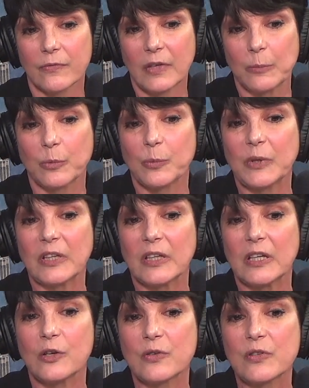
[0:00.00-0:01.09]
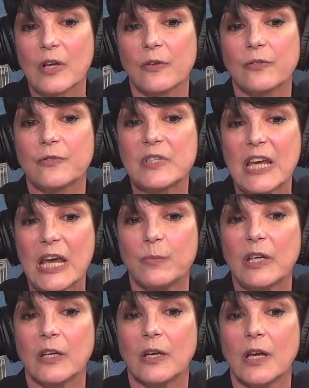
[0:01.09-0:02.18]
capability yourself of
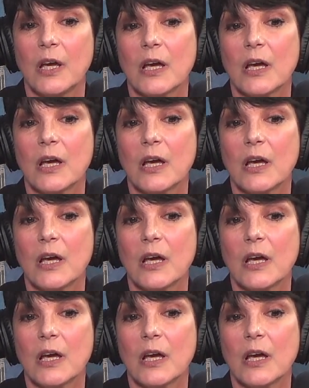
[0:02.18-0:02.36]
taping